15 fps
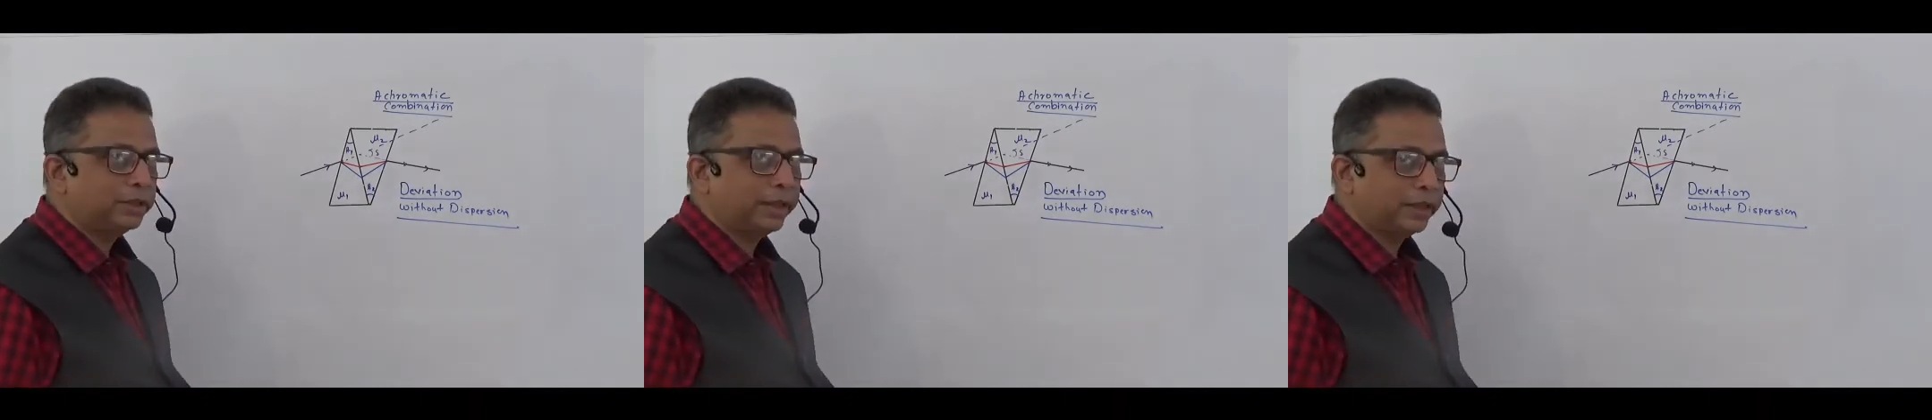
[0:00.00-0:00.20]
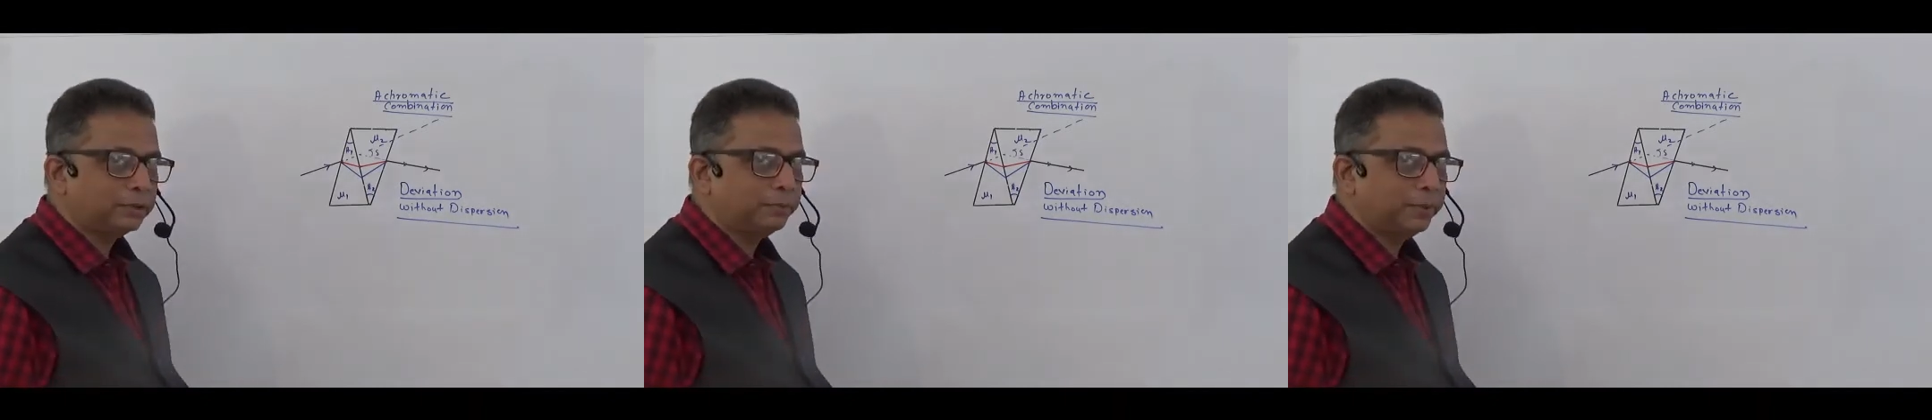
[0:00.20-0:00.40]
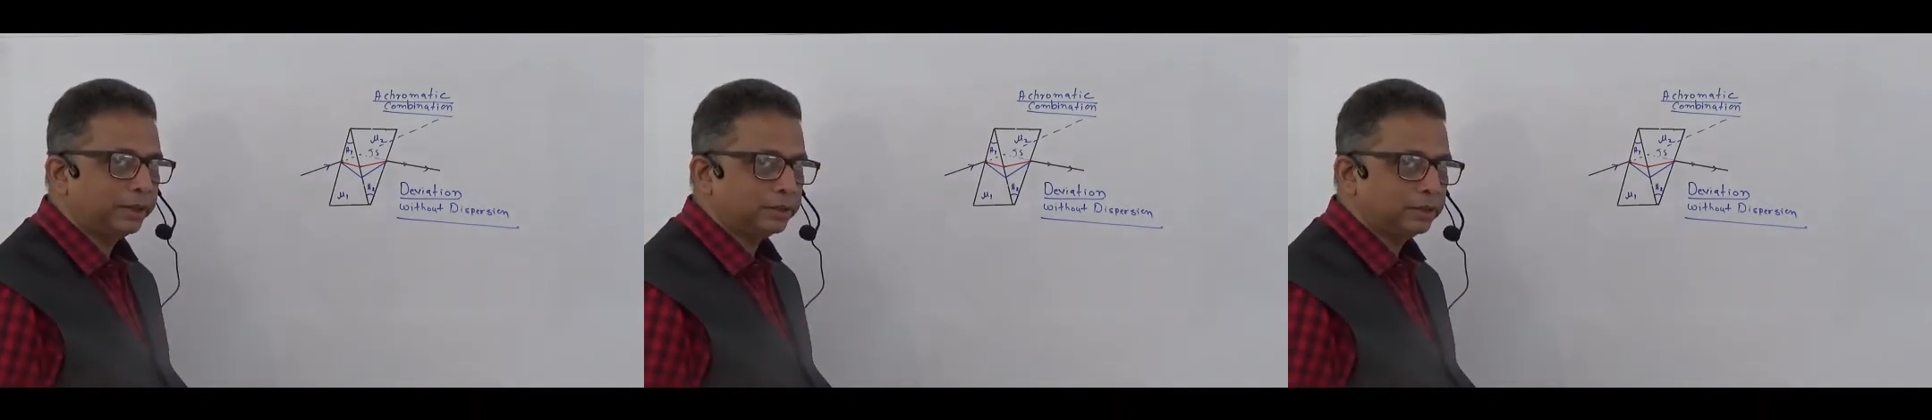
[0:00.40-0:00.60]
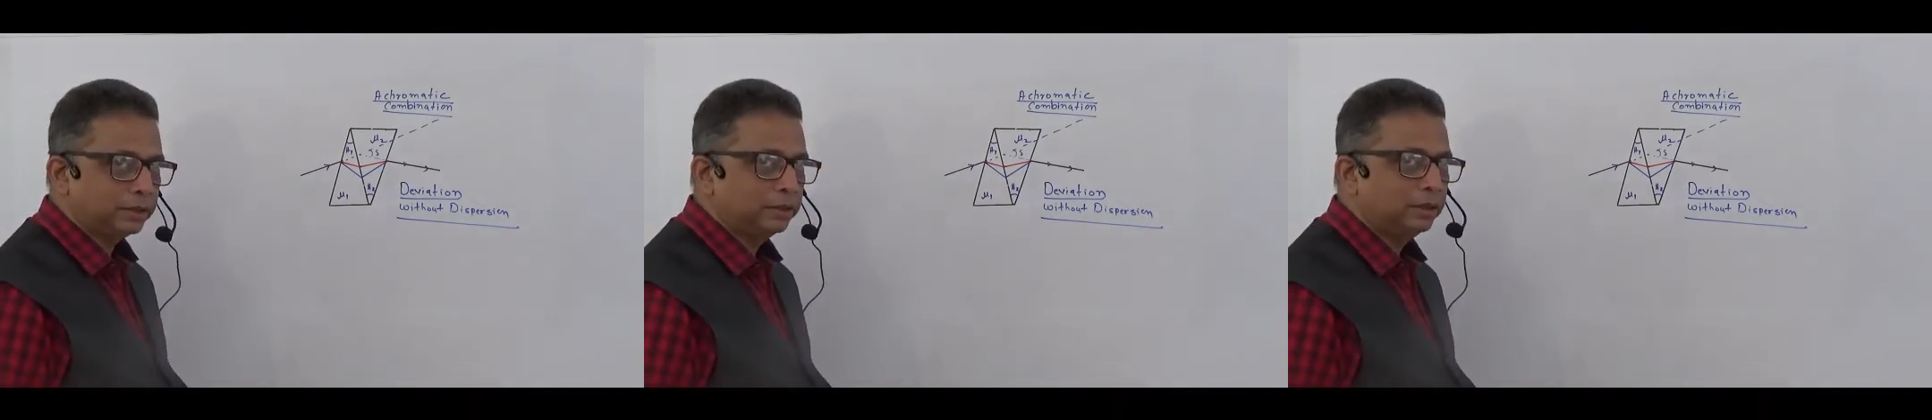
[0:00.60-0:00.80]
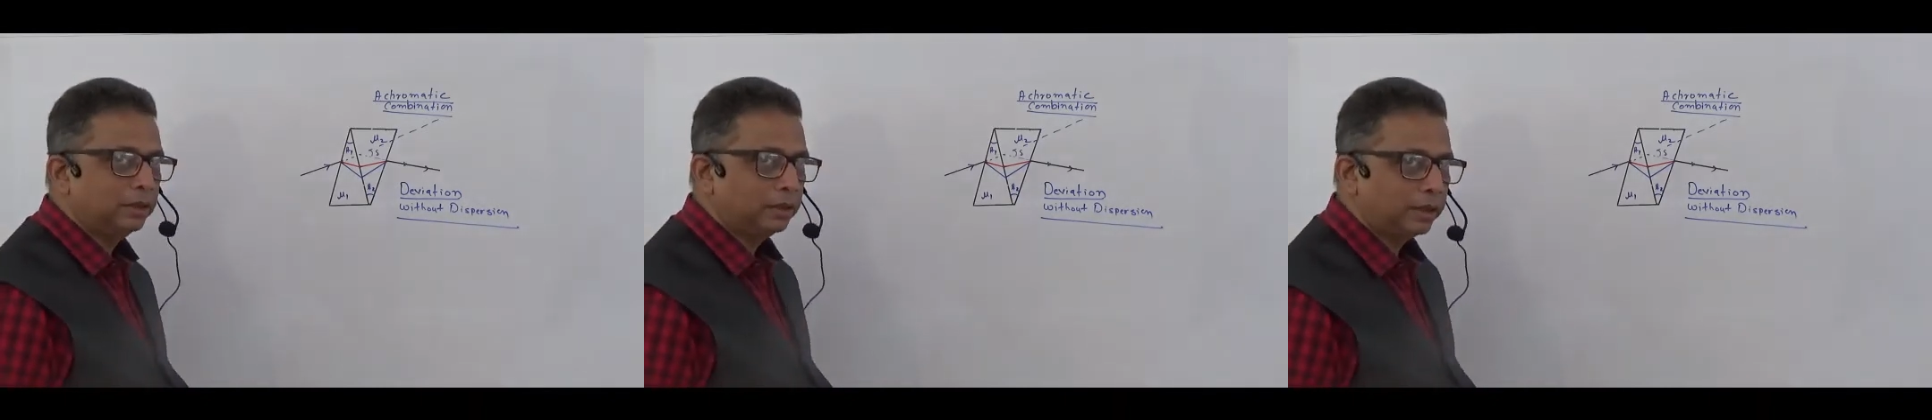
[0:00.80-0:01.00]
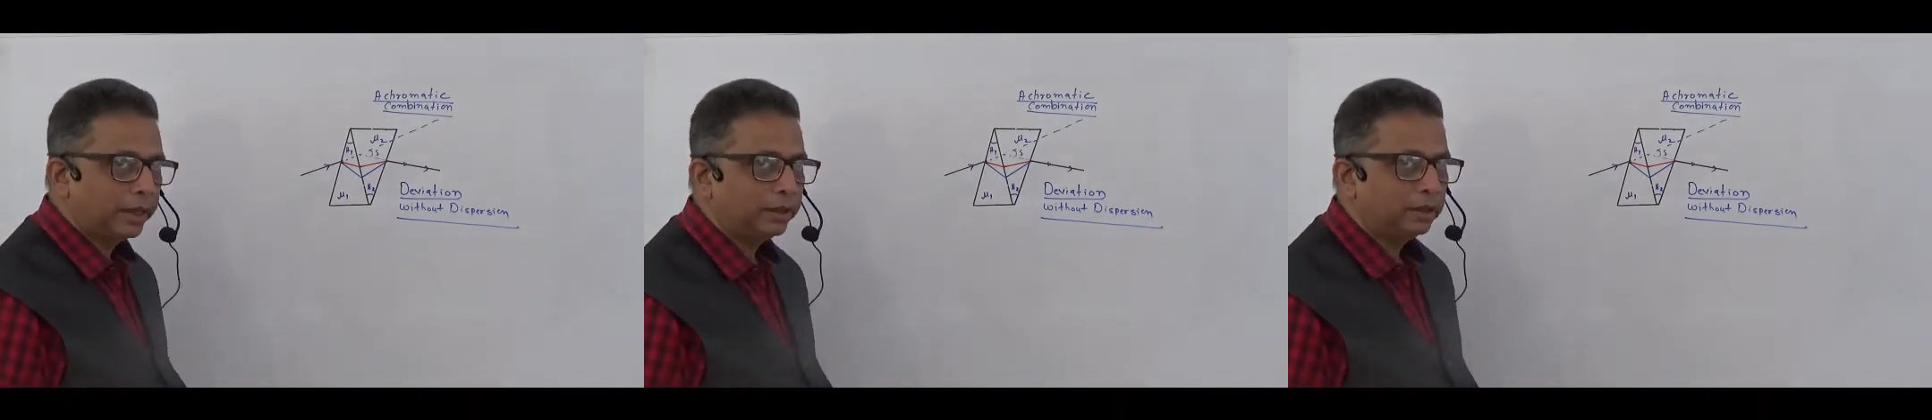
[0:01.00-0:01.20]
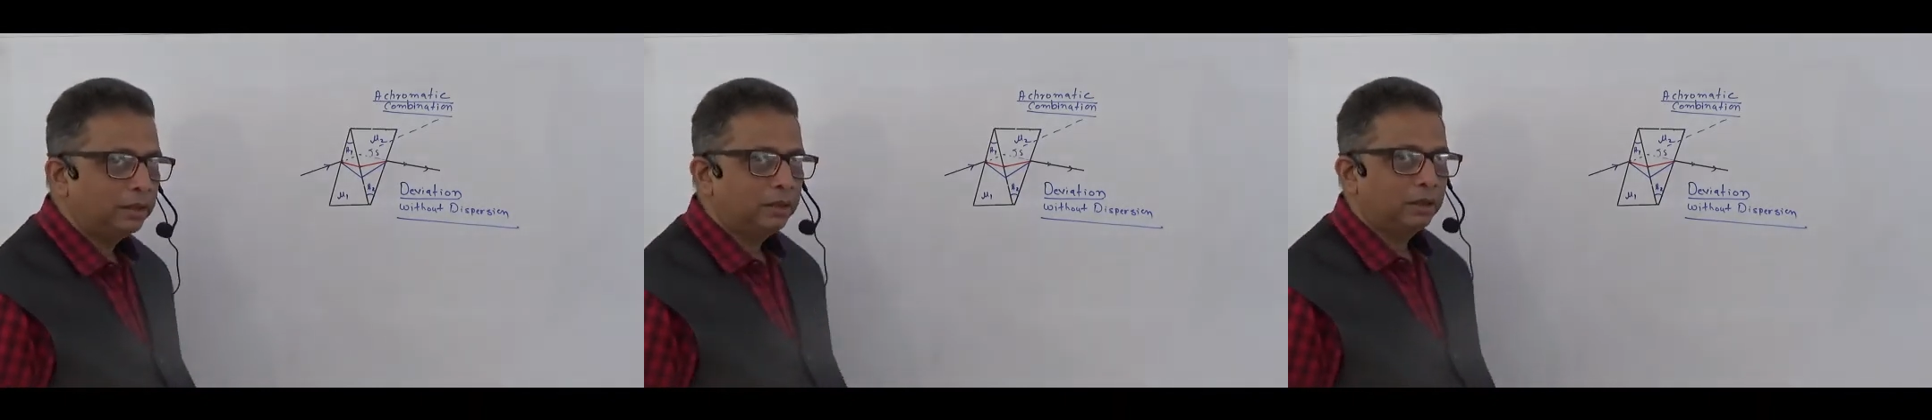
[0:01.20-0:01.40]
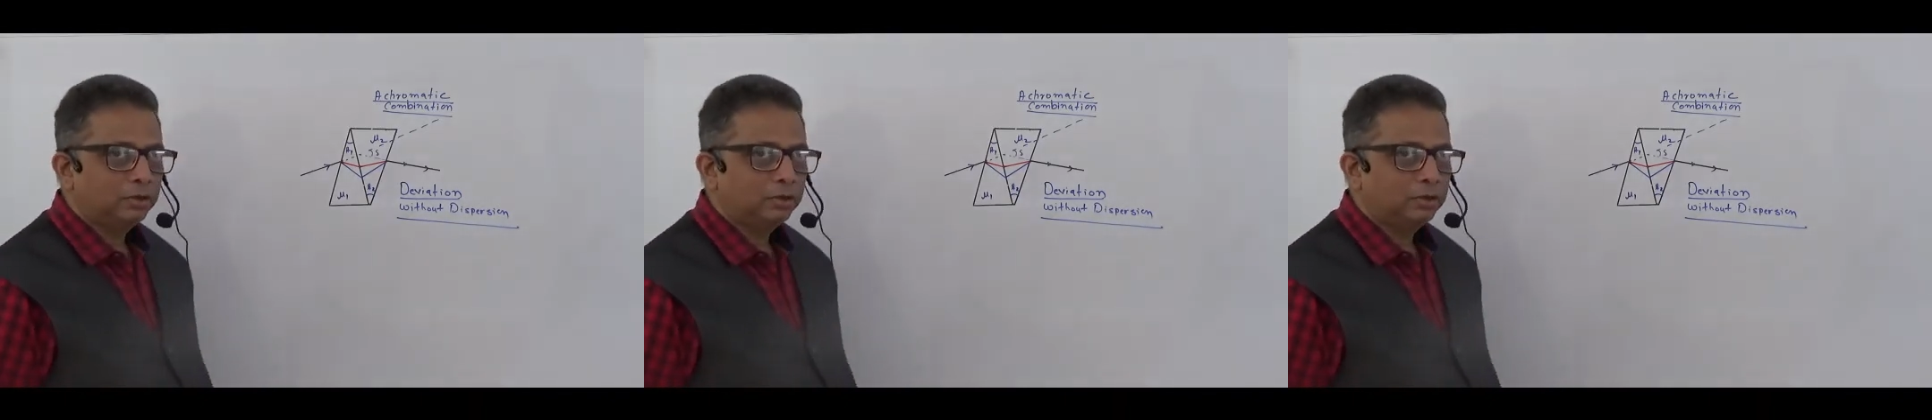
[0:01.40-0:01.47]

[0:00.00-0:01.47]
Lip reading: takes place? Right?